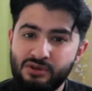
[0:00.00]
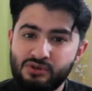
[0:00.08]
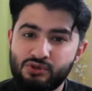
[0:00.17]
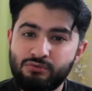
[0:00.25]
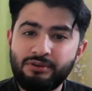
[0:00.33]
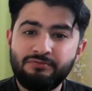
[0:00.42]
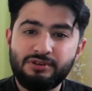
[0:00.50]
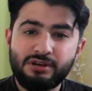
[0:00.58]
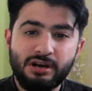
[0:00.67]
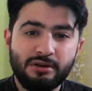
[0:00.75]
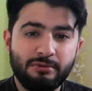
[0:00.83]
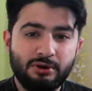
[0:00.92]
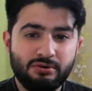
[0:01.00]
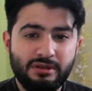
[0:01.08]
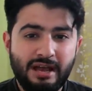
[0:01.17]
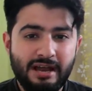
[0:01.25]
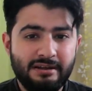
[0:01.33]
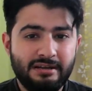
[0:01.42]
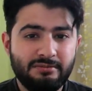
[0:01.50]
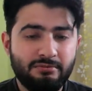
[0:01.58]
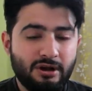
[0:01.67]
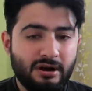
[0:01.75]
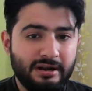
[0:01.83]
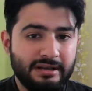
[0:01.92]
So when we talk about the
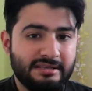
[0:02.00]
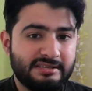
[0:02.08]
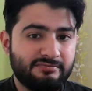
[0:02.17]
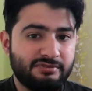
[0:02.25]
antibiotics,